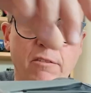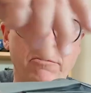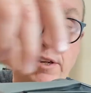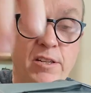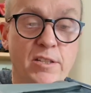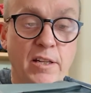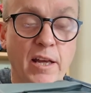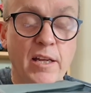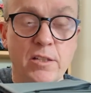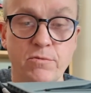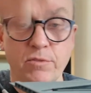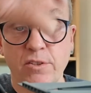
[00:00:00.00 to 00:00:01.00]
rear
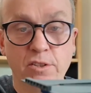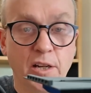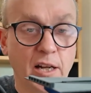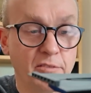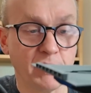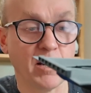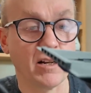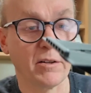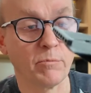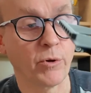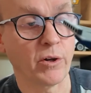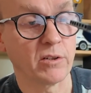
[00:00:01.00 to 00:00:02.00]
stays for the C11 and
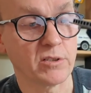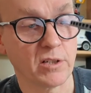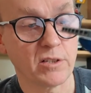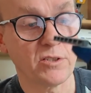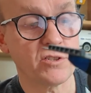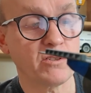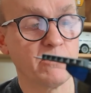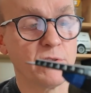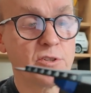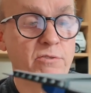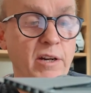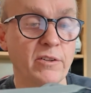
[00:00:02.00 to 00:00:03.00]
other models. It just
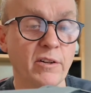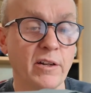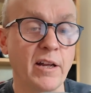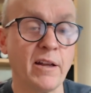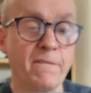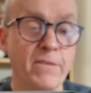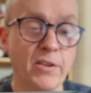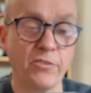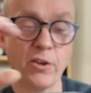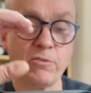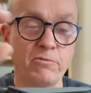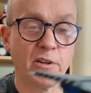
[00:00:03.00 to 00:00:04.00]
screws straight on there, fits
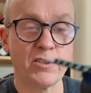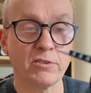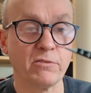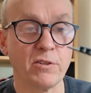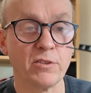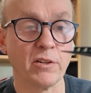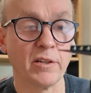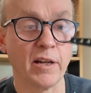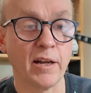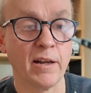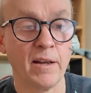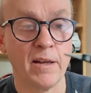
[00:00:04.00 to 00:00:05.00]
over it, screws on there.